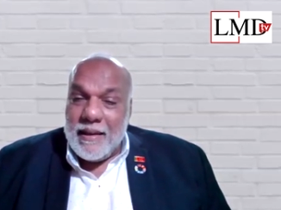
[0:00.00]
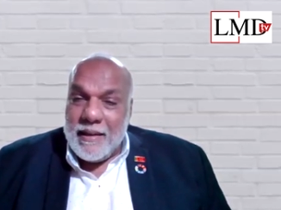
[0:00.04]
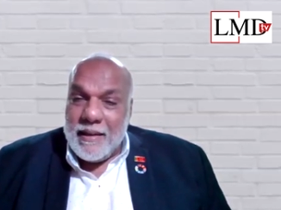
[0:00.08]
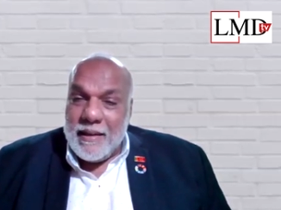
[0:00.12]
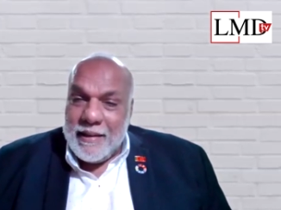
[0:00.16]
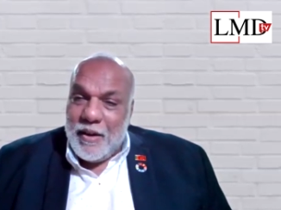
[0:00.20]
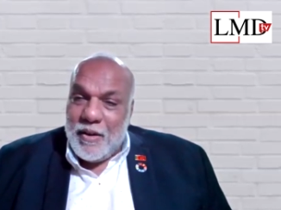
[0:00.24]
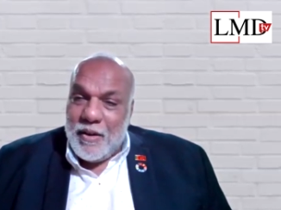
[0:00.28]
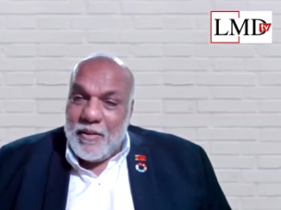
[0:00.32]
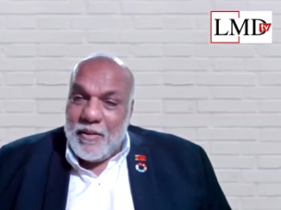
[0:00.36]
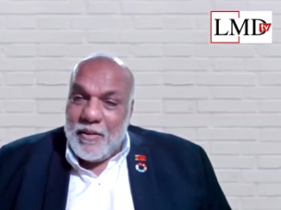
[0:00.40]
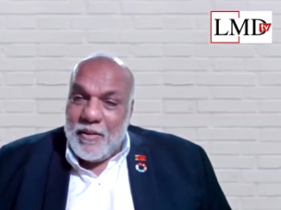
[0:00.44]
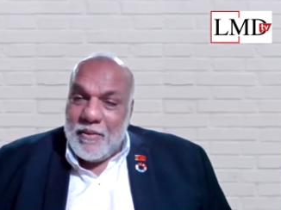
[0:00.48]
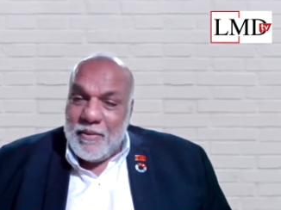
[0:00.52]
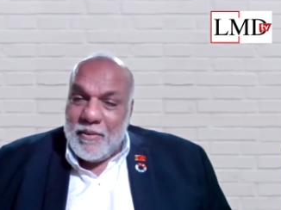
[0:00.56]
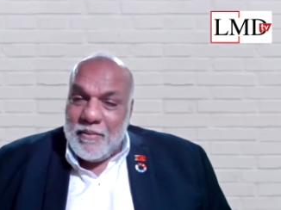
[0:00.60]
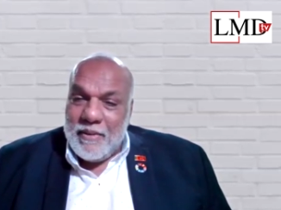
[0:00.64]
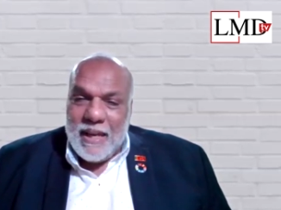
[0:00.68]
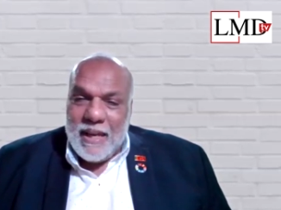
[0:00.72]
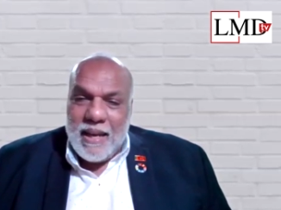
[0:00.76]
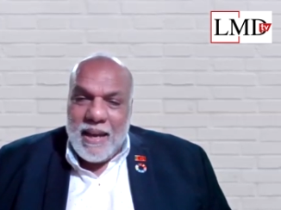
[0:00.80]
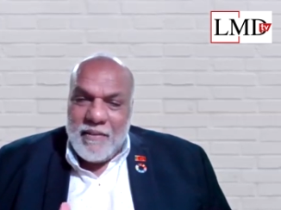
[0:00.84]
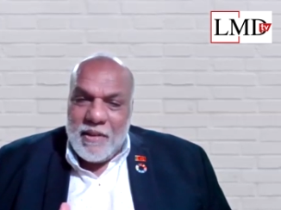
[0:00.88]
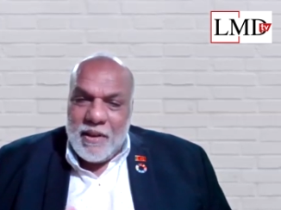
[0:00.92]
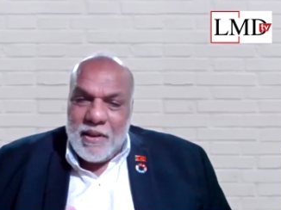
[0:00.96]
you know,
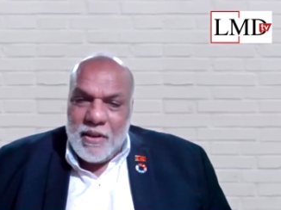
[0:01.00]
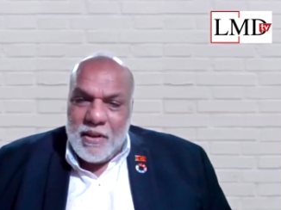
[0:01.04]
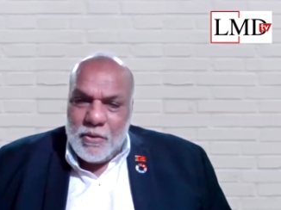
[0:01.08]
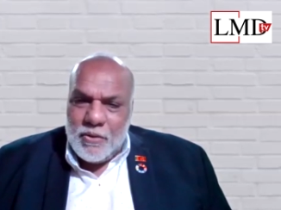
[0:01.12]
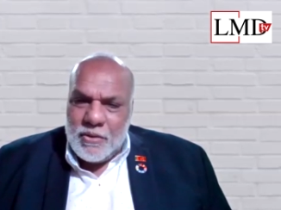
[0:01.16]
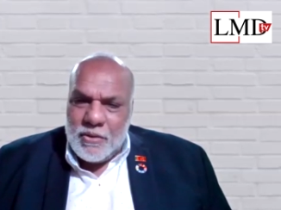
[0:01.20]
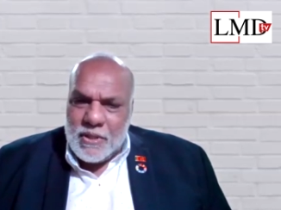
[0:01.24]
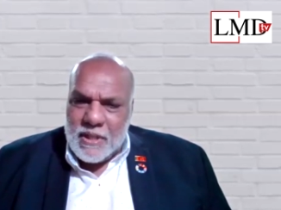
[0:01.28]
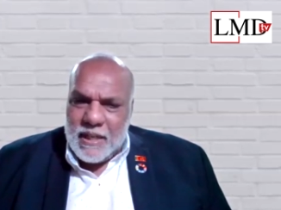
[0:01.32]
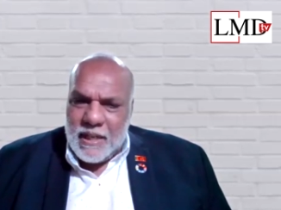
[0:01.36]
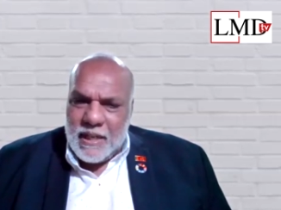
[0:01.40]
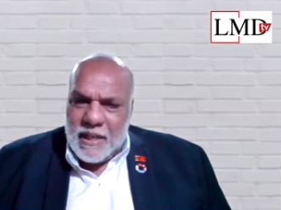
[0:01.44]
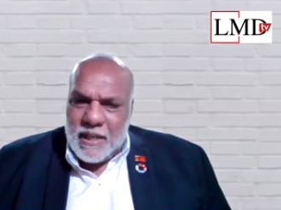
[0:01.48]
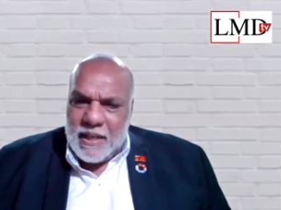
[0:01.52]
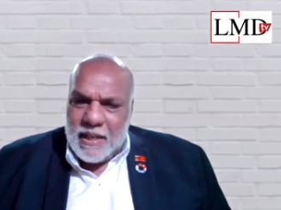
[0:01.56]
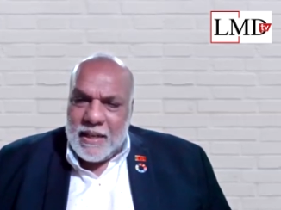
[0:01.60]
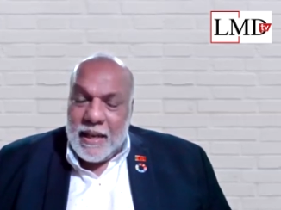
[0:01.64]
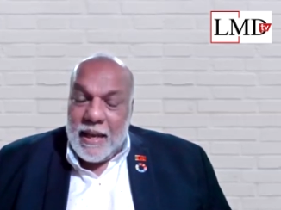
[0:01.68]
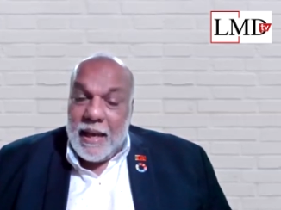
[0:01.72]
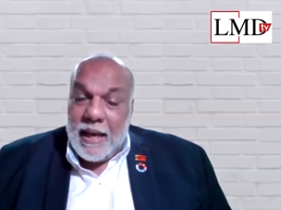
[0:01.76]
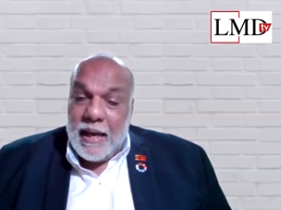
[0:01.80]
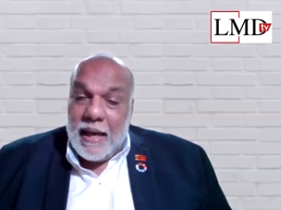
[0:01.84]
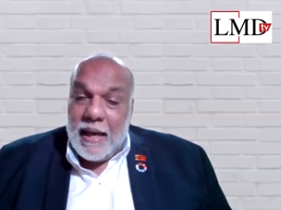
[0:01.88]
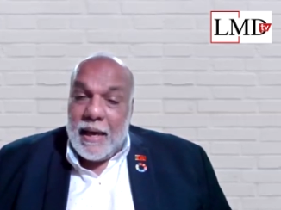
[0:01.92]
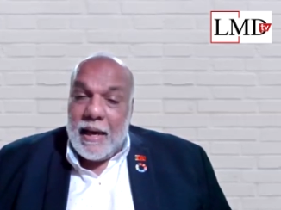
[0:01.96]
we never used it.
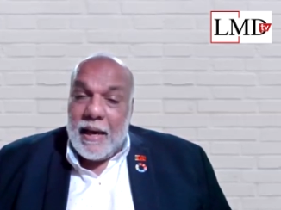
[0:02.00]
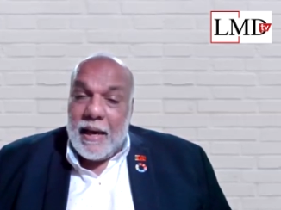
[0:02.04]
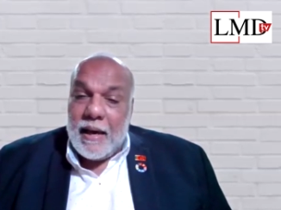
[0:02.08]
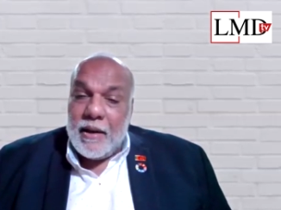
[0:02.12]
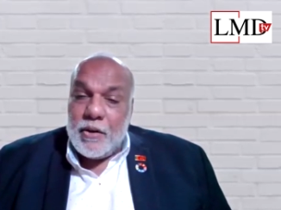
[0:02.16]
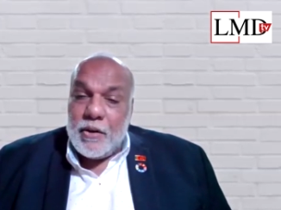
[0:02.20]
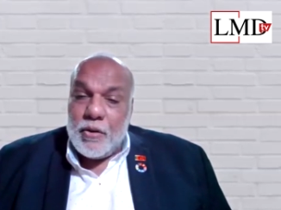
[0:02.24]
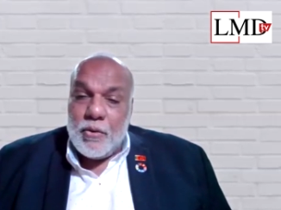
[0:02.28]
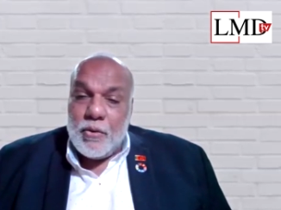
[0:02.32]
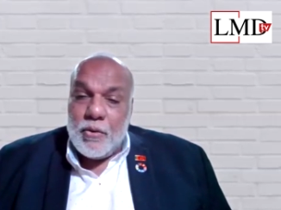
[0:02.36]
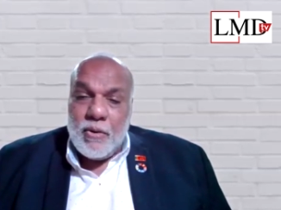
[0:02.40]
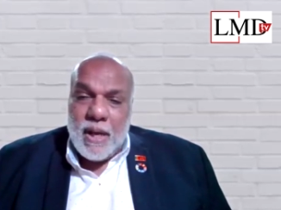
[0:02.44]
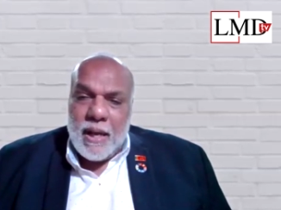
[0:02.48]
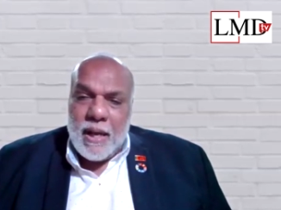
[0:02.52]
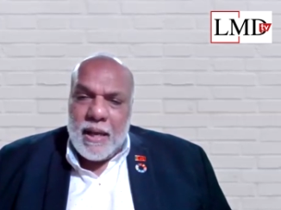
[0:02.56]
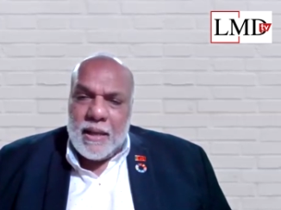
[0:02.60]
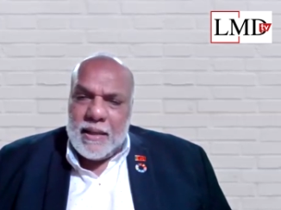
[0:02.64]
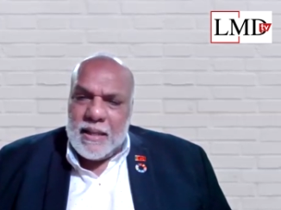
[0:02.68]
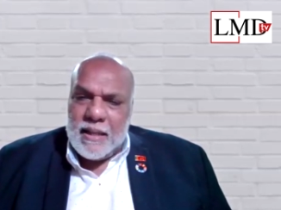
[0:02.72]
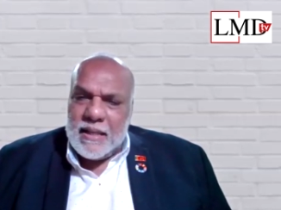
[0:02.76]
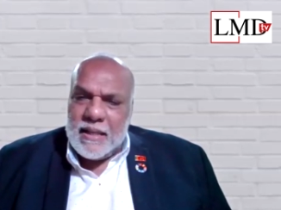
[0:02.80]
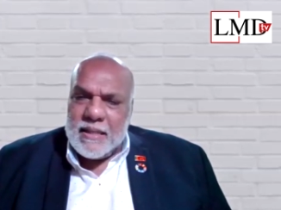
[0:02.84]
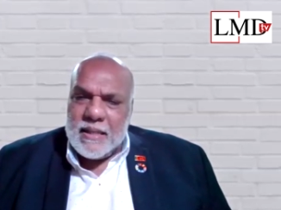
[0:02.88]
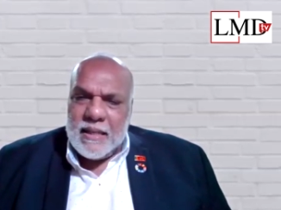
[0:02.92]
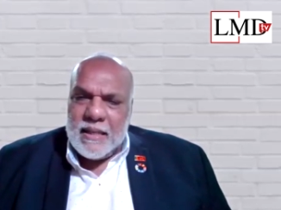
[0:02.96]
Today,
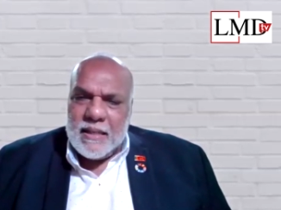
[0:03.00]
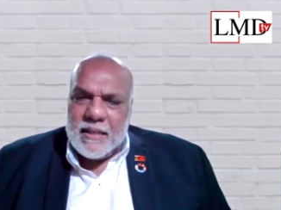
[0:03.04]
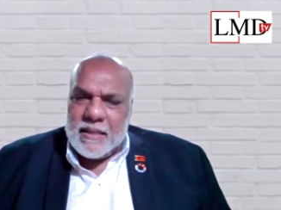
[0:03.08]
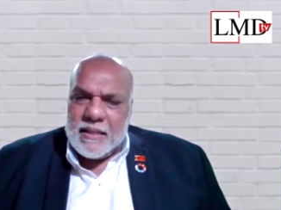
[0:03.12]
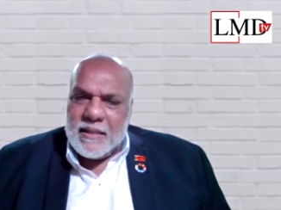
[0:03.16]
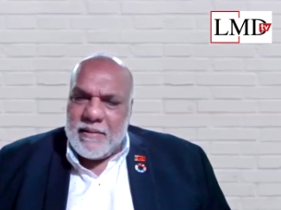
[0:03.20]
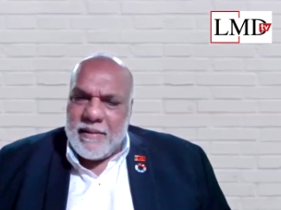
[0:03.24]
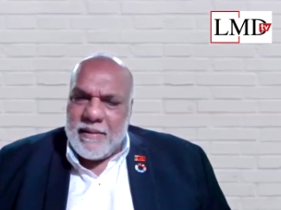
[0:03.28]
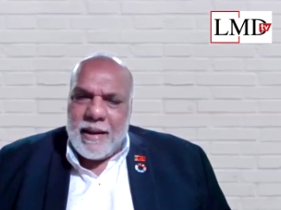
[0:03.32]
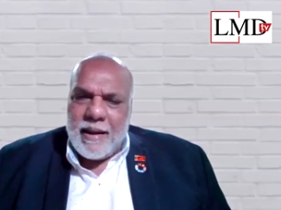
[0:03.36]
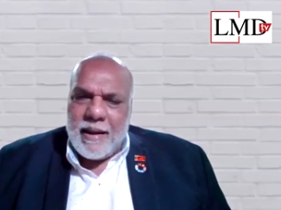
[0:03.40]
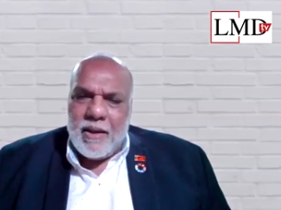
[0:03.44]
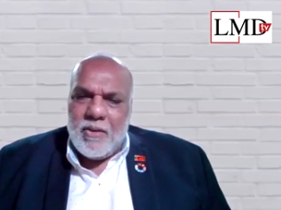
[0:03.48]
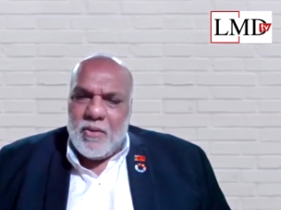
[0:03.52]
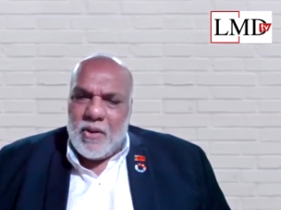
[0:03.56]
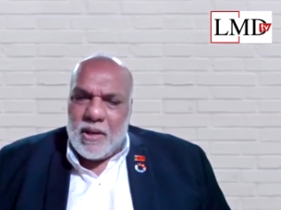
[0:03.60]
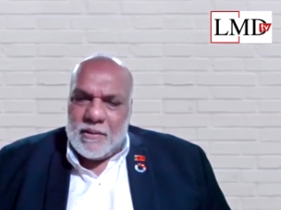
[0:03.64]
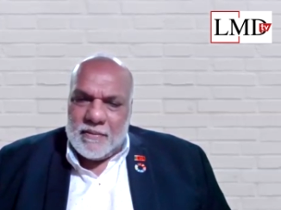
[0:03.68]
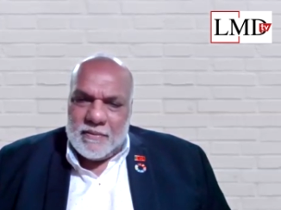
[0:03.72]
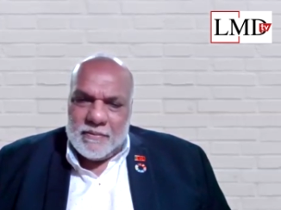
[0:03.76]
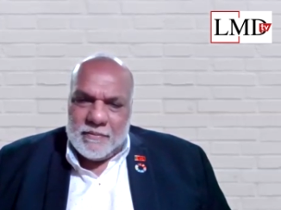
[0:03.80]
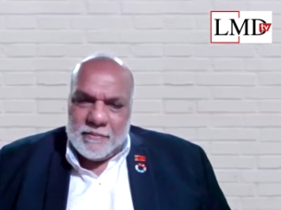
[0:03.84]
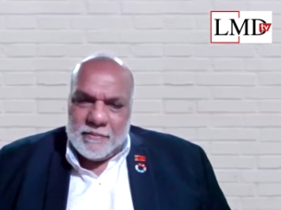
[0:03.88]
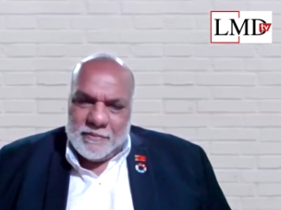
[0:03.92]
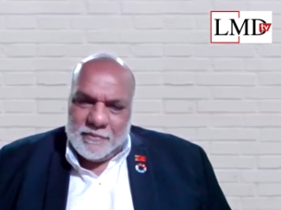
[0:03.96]
this is
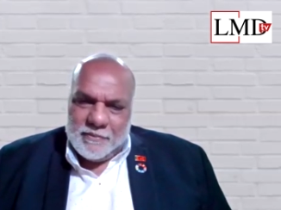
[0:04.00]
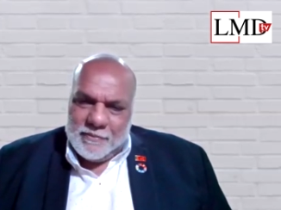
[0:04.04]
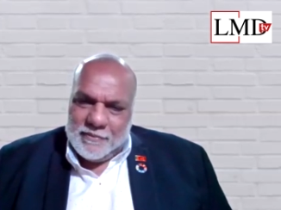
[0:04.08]
regular,